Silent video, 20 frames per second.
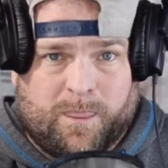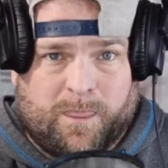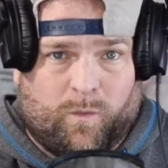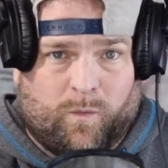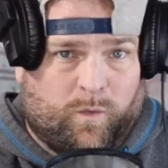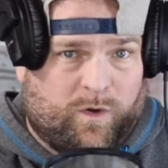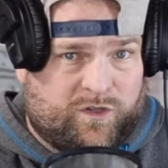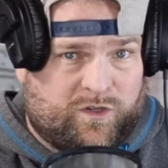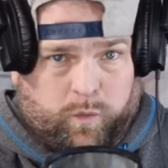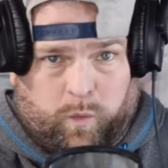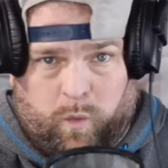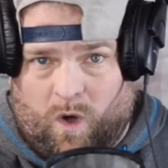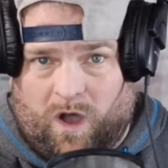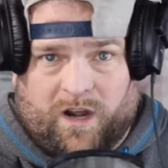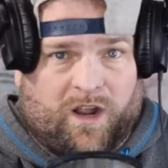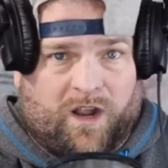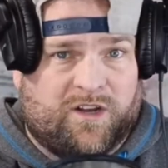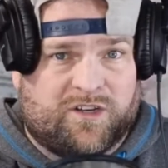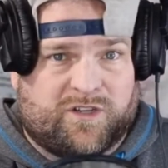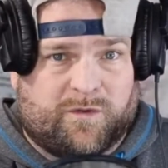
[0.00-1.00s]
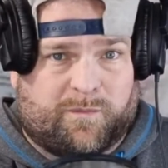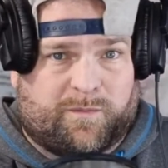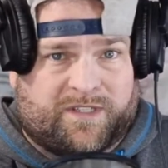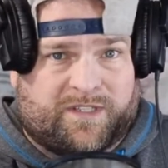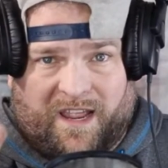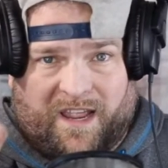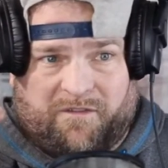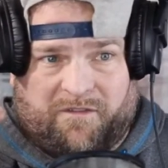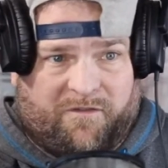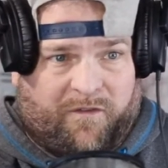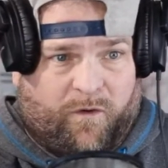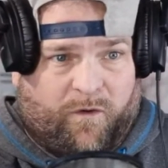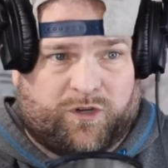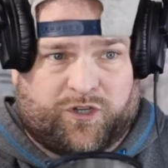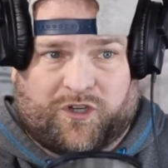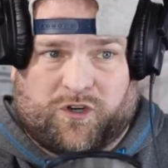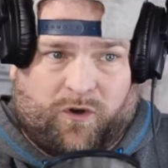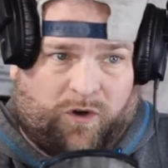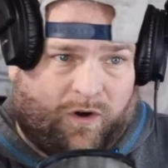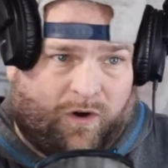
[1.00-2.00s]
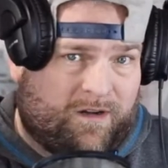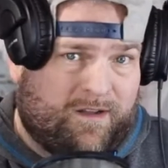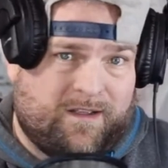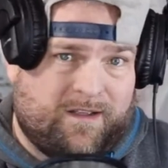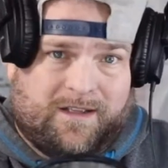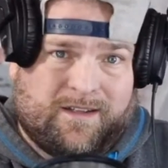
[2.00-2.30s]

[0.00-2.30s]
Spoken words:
was 100% for sure.